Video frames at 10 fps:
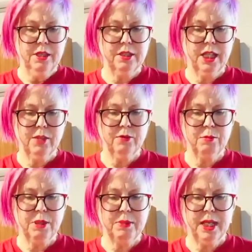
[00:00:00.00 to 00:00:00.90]
"to care for
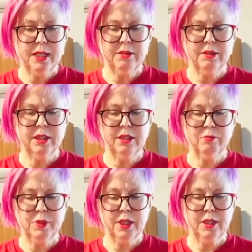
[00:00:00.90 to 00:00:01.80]
my pains and give
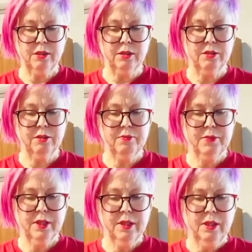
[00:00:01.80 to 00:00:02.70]
me ease.
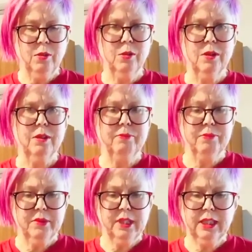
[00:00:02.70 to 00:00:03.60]
Or
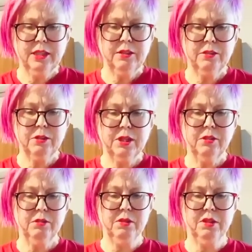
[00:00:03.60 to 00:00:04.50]
the least you can
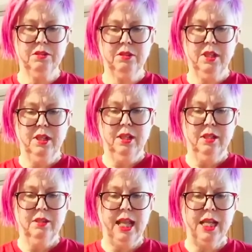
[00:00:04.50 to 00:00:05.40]
do is
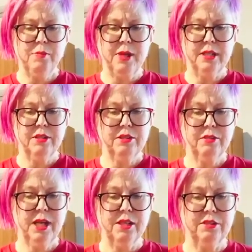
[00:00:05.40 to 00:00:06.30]
to end my
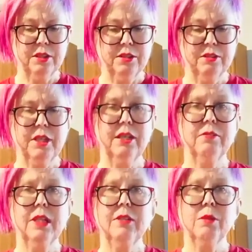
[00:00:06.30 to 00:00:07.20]
distress instead of
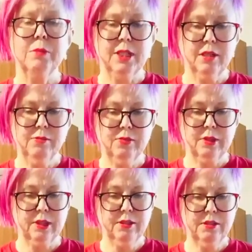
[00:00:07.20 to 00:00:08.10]
leaving me
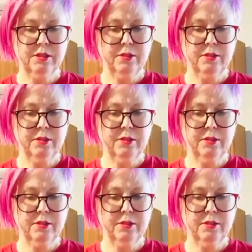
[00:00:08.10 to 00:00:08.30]
comfortless."